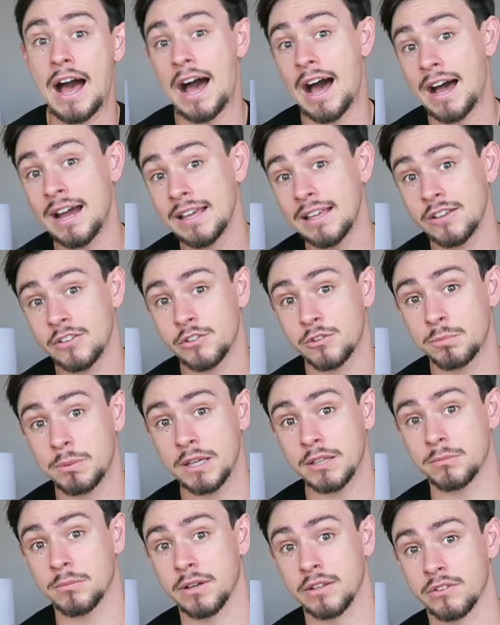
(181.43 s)
I
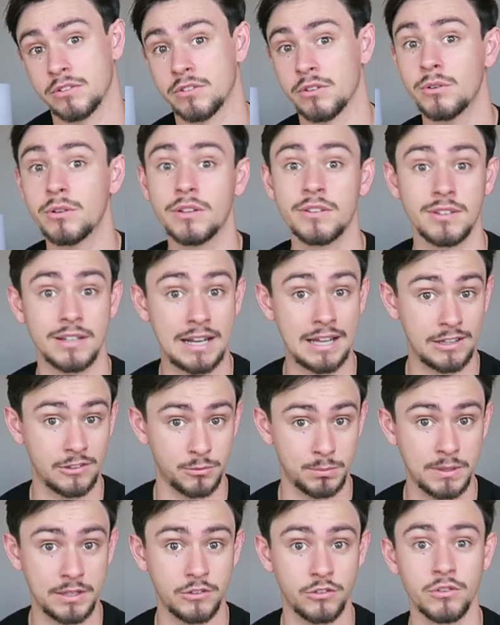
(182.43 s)
expect my students and I
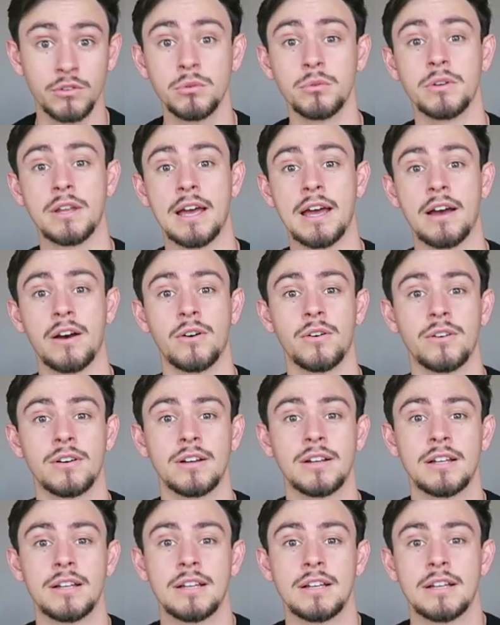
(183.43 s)
expect you now
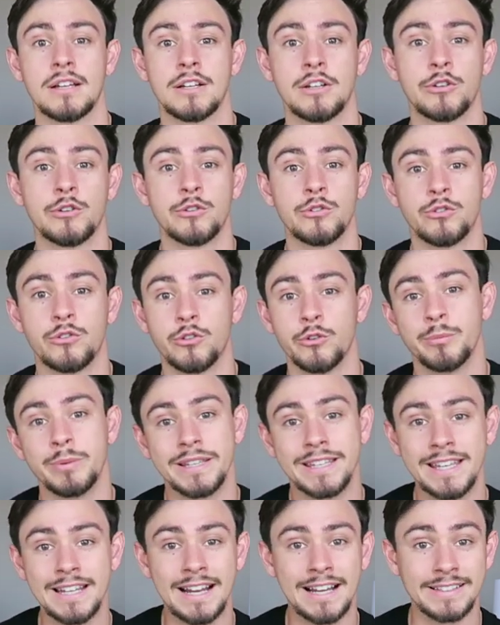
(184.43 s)
to
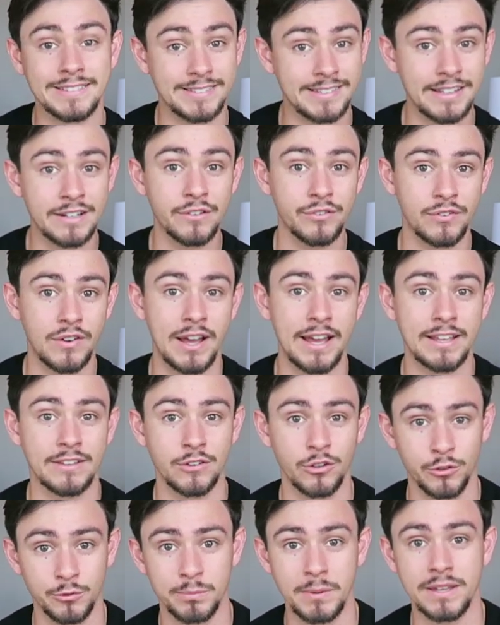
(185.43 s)
begin identifying
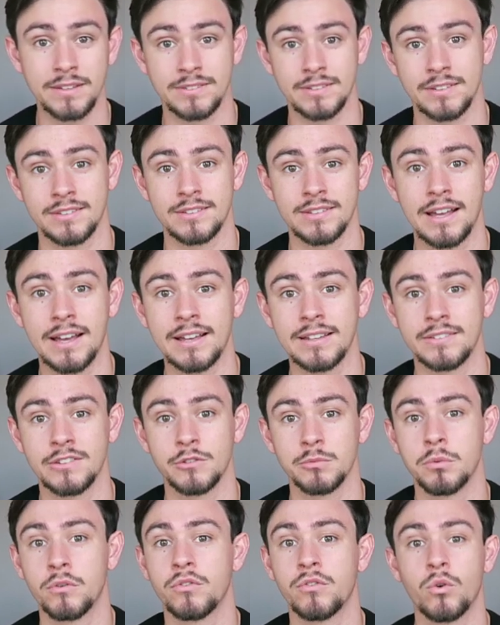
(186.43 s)
those basic
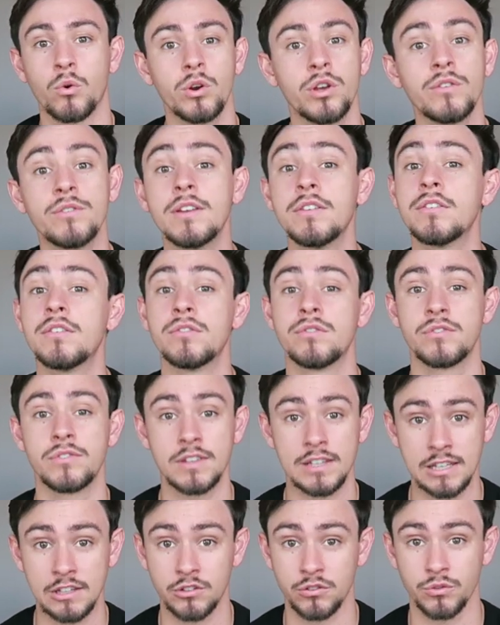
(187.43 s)
sciences before you've even
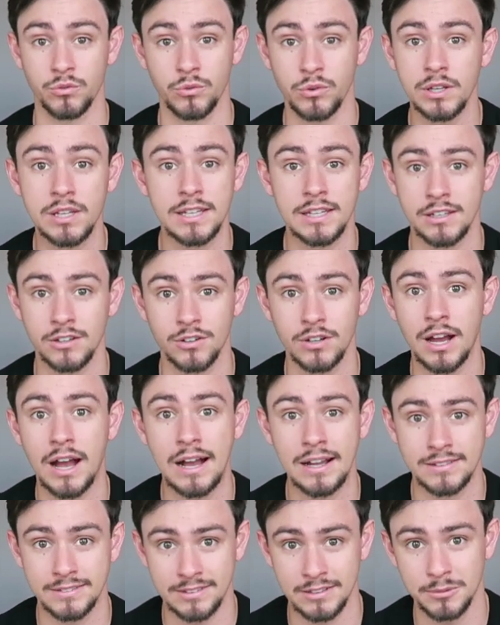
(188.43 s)
finished reading your
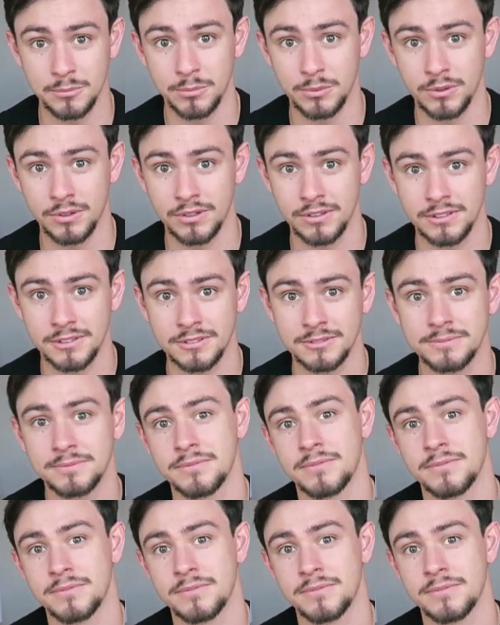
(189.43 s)
content book.